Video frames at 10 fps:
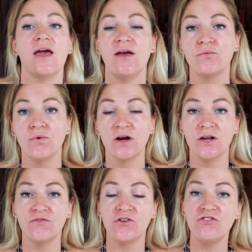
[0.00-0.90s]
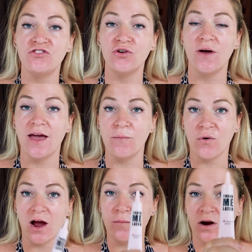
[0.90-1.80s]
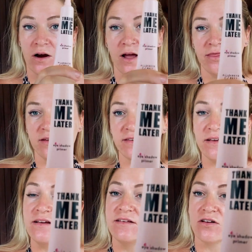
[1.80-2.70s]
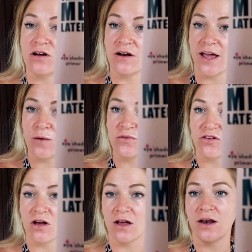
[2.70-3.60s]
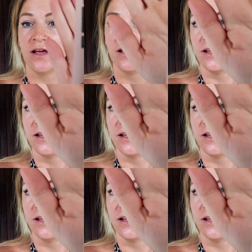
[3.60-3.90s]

Okay, we're gonna first do a primer, and this is on Amazon.